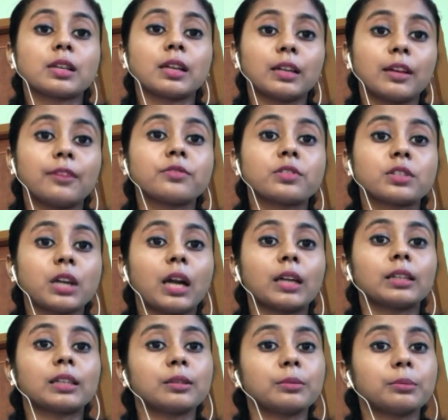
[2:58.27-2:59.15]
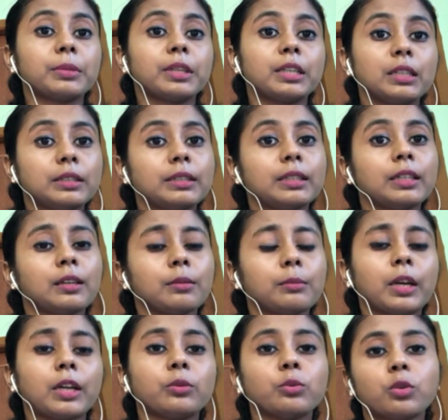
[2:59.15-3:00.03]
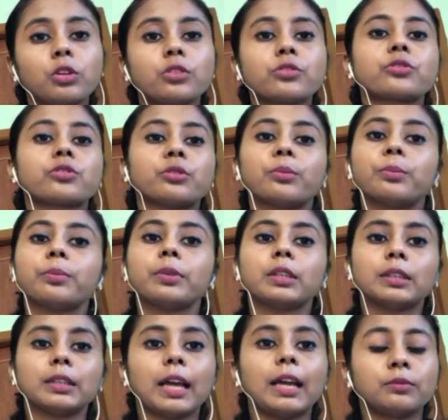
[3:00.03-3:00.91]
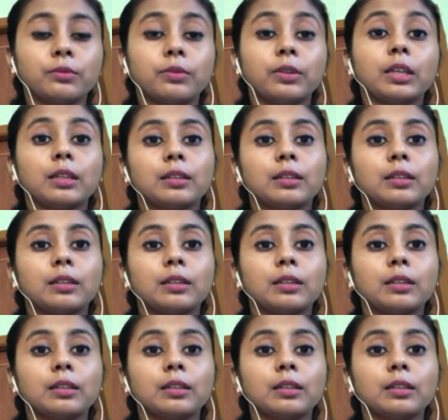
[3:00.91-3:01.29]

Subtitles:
and I've started building my wardrobe in that way.